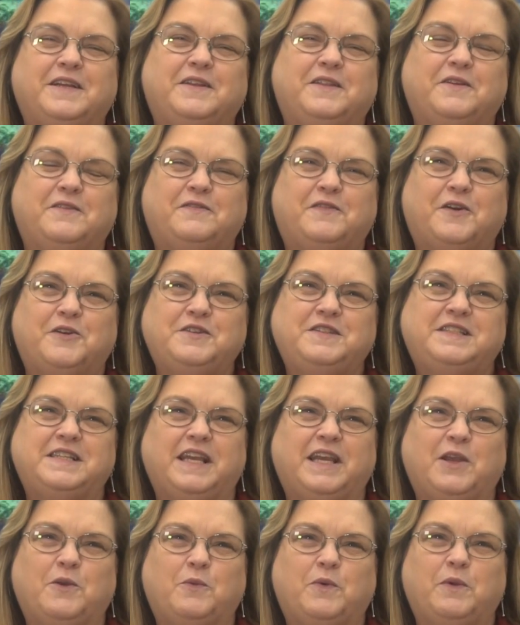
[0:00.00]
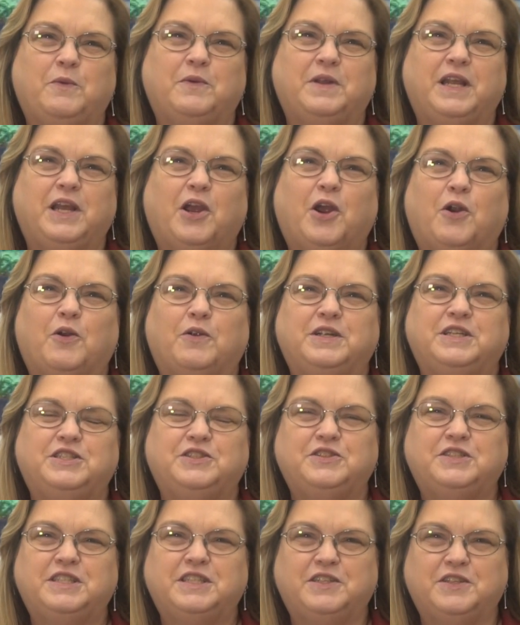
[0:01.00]
The first thing we would encourage
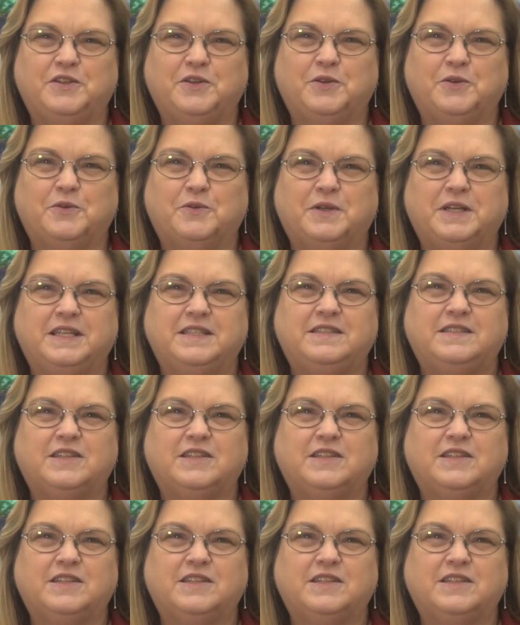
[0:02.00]
you to do is